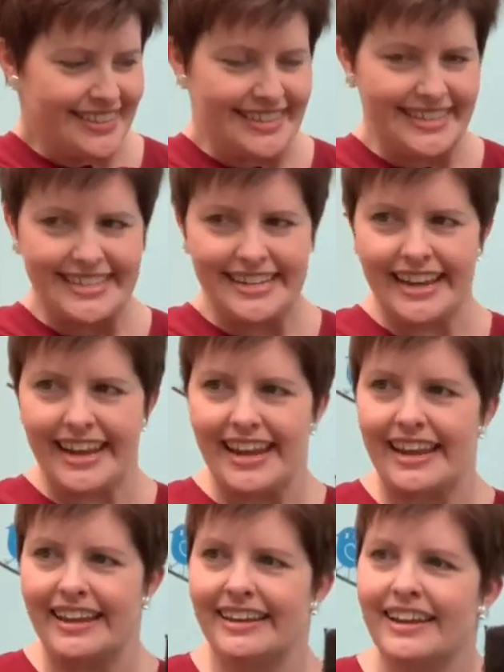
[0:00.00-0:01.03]

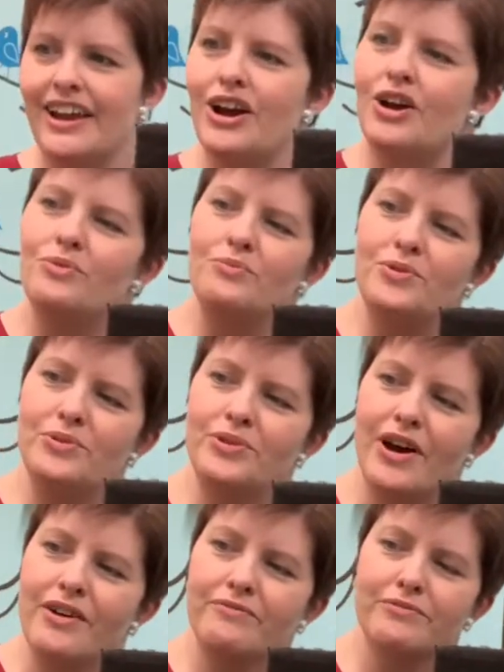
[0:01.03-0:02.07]
Sticky.
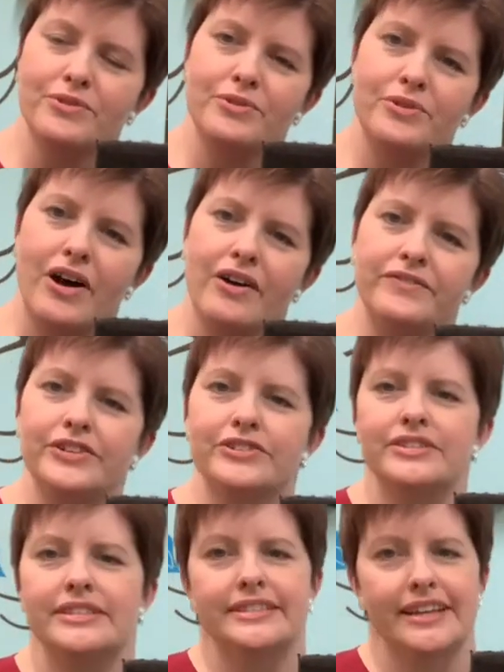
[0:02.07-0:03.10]
Rudolph, Rudolph, you're
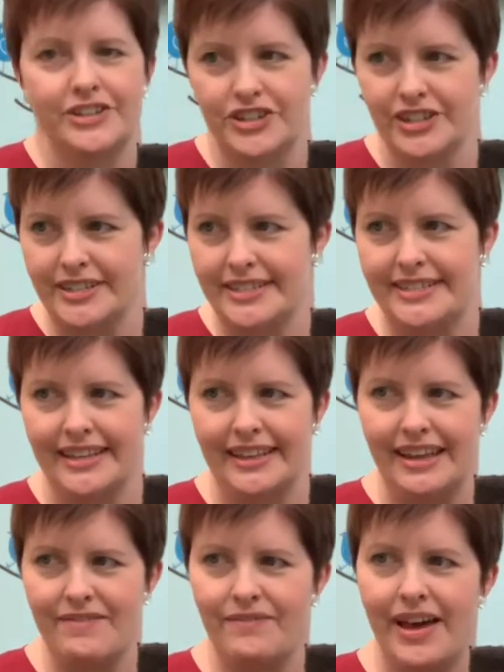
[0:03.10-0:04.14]
such a
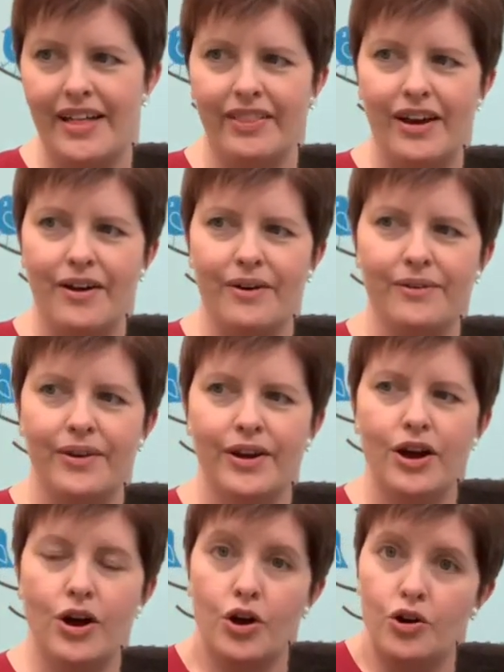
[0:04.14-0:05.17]
silly fellow.
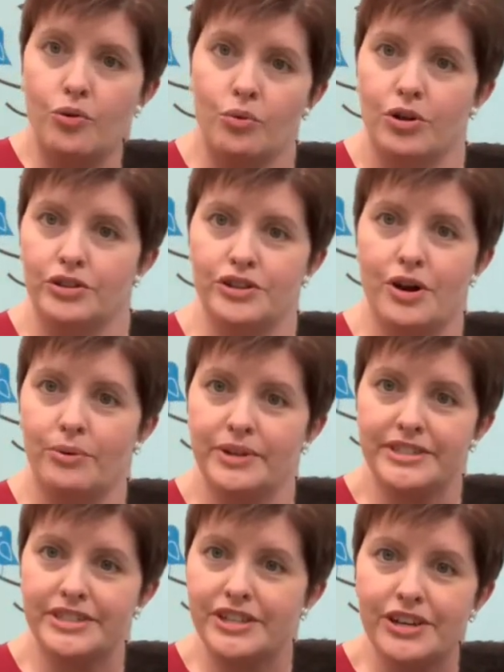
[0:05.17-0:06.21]
Who will know
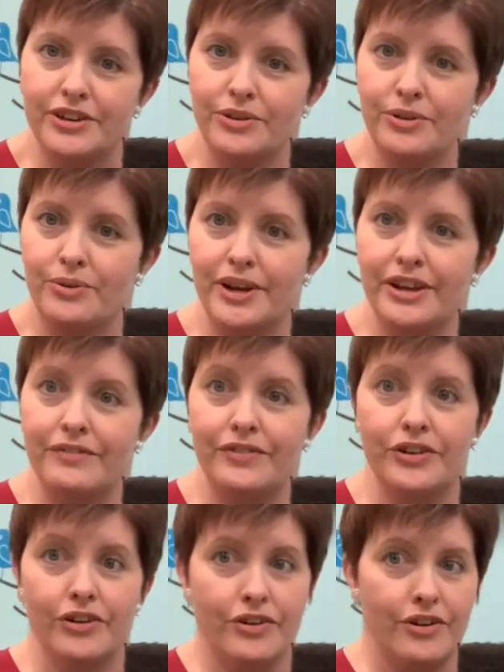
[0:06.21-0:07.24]
it's you if
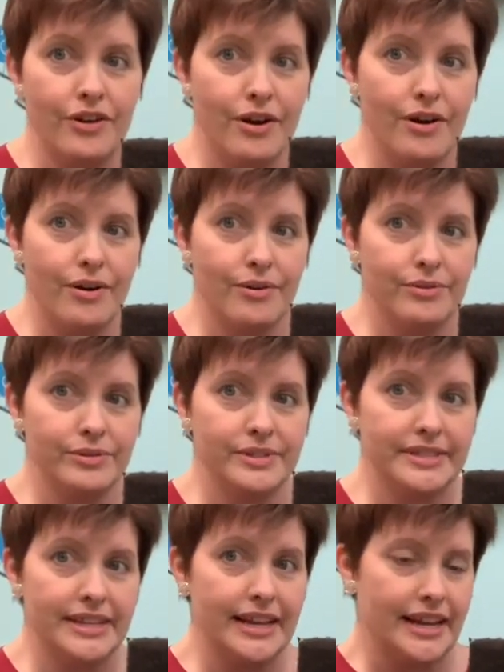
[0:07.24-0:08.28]
your
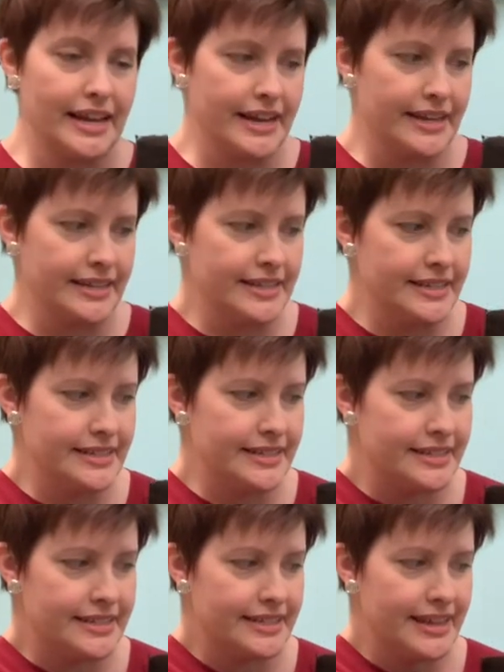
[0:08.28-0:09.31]
nose
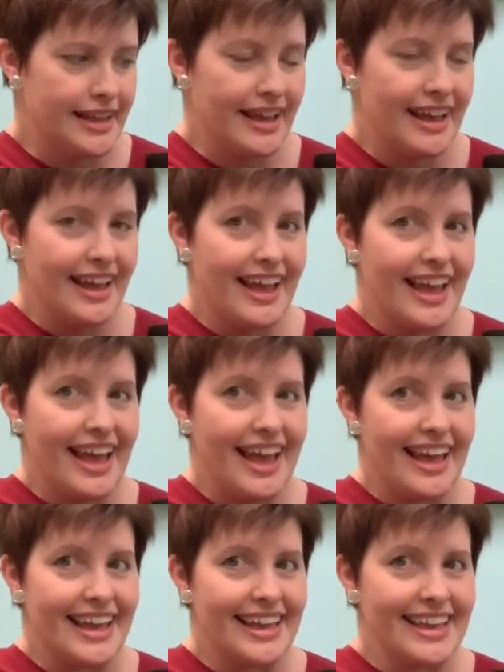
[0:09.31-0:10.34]
is
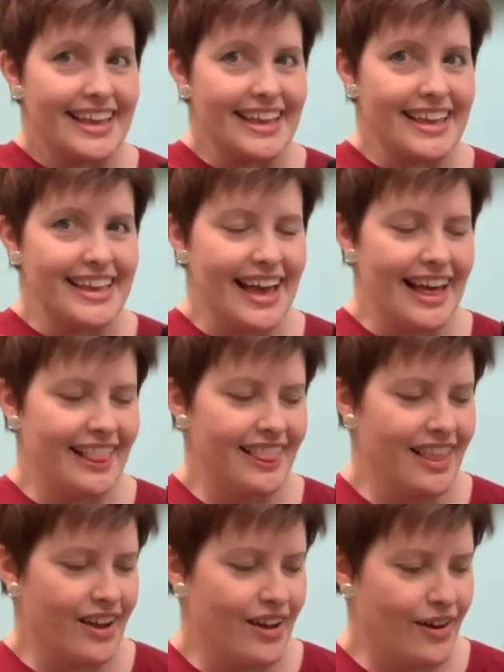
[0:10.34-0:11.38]

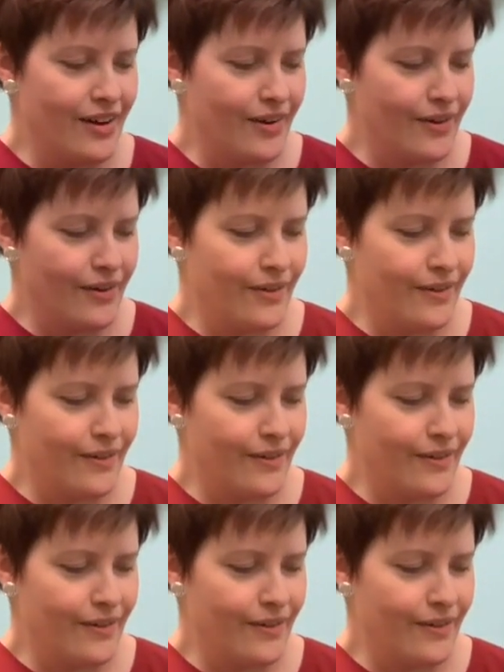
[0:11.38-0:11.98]
yellow?